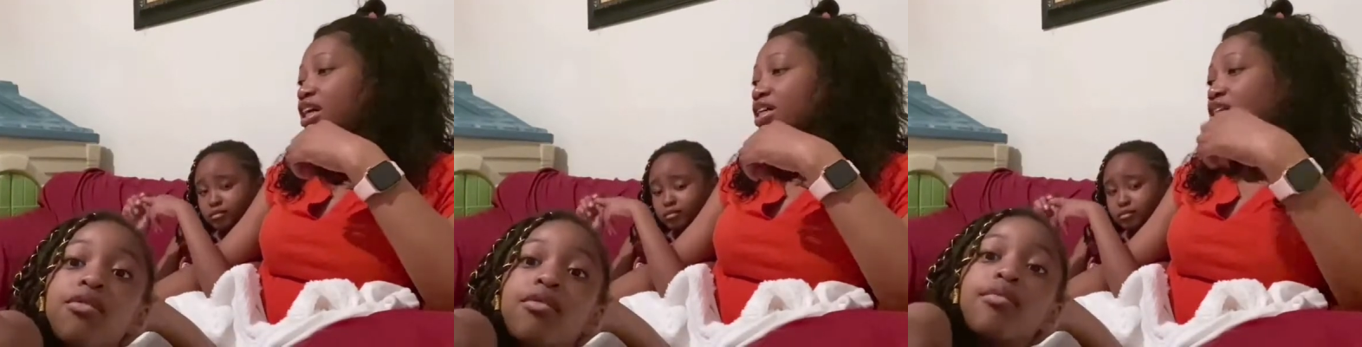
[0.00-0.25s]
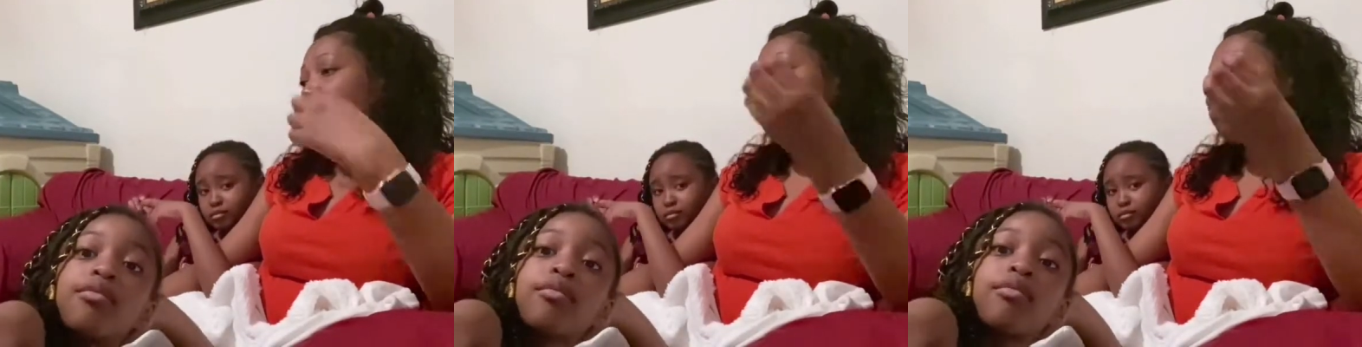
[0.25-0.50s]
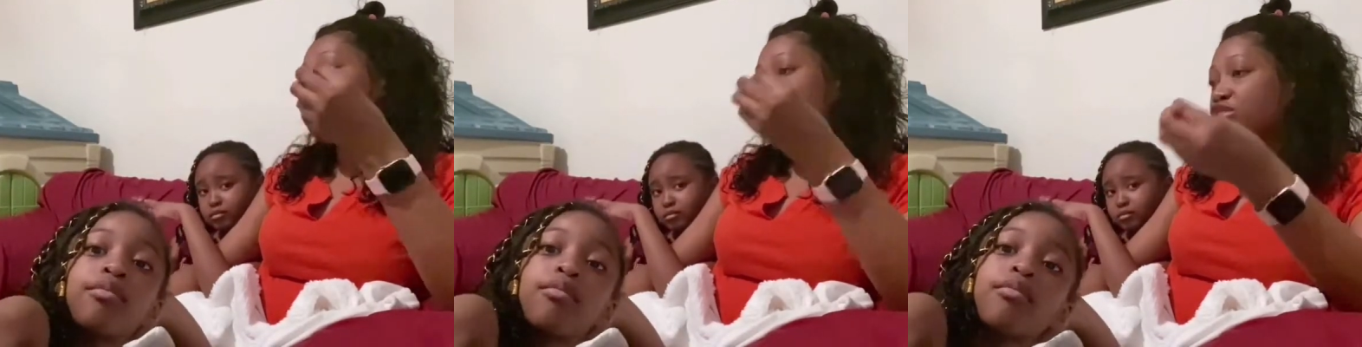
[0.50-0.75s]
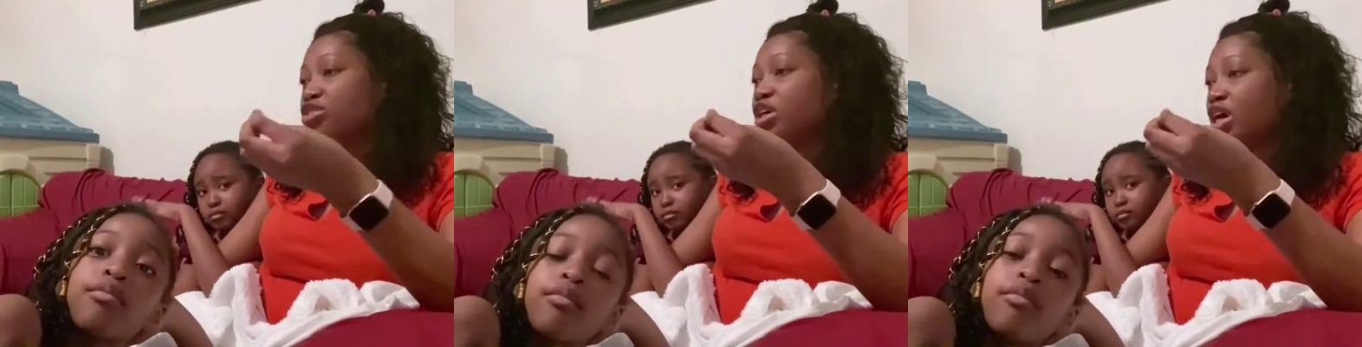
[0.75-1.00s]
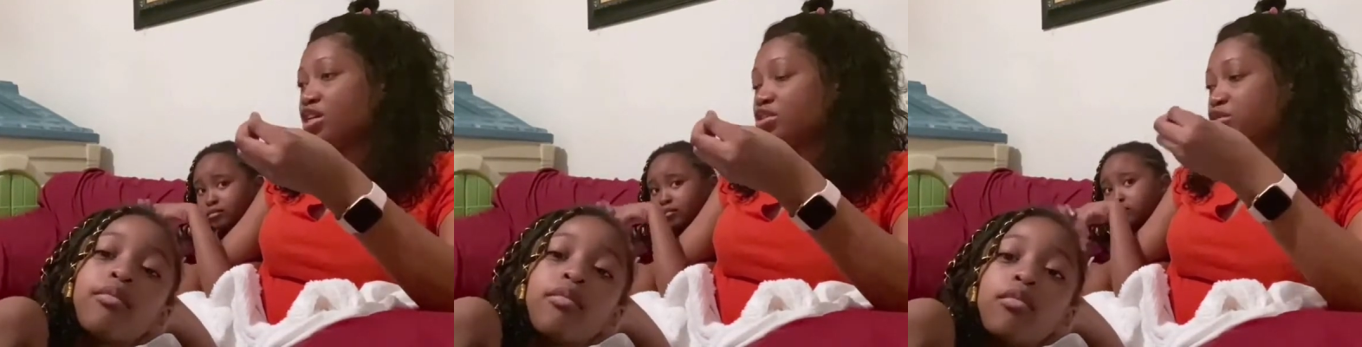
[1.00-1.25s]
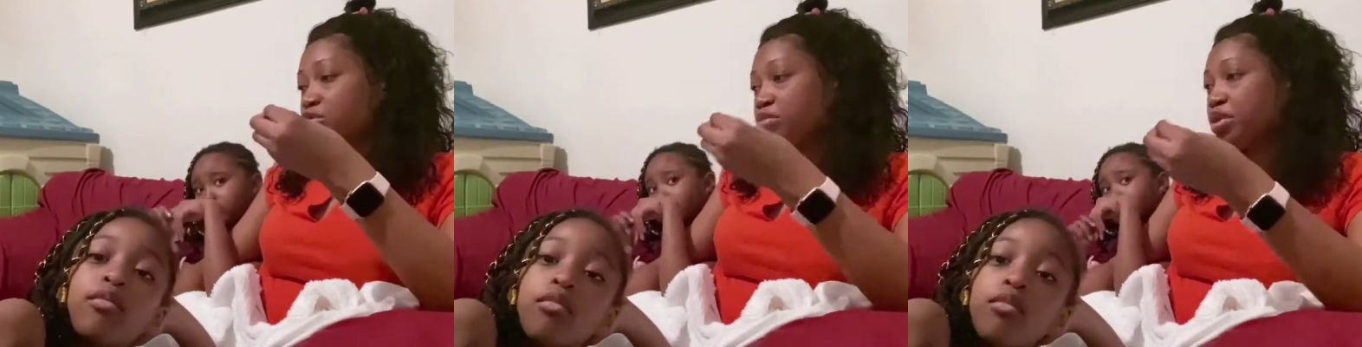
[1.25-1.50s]
Speaker 1: is I want you guys
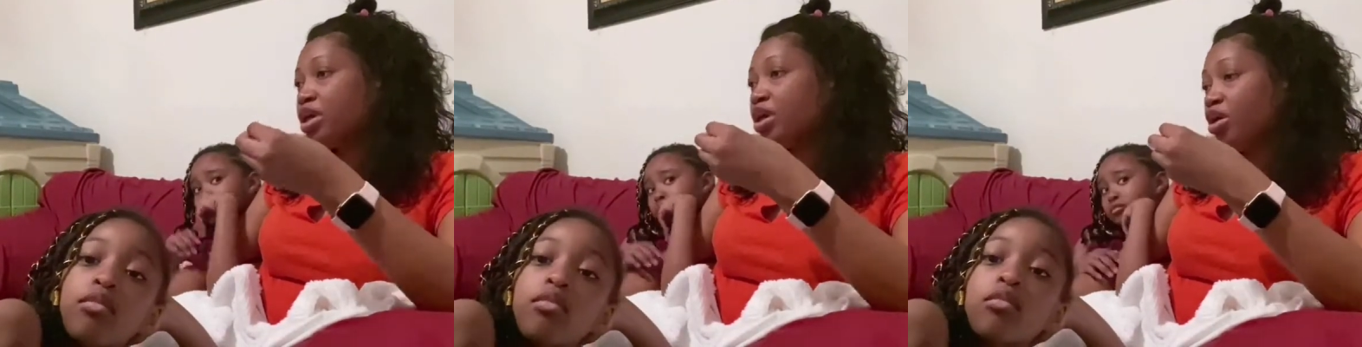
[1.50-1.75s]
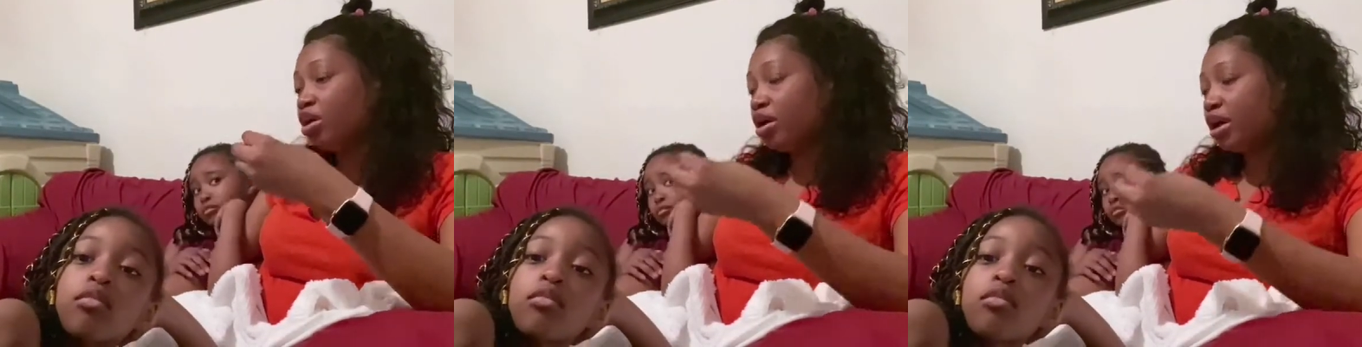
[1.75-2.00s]
to be